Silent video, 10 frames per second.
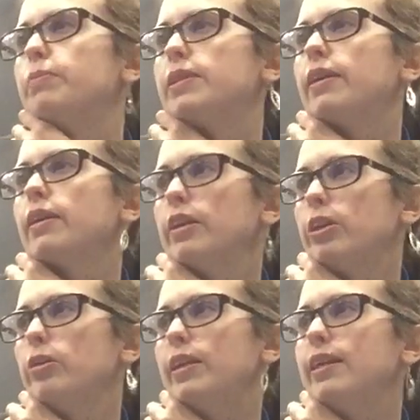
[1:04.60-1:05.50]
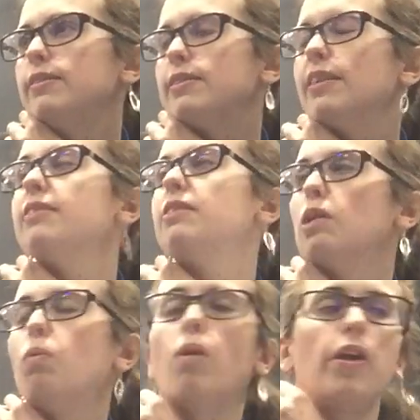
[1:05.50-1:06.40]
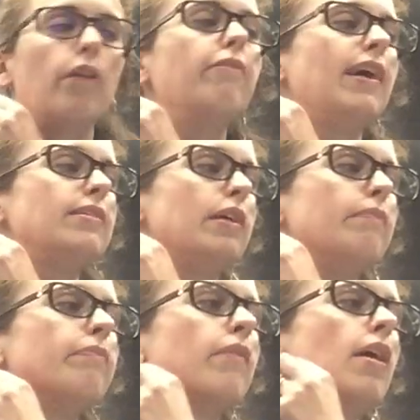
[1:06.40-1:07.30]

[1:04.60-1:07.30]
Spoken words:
a particular unit, isn't it? This is a one-off lesson.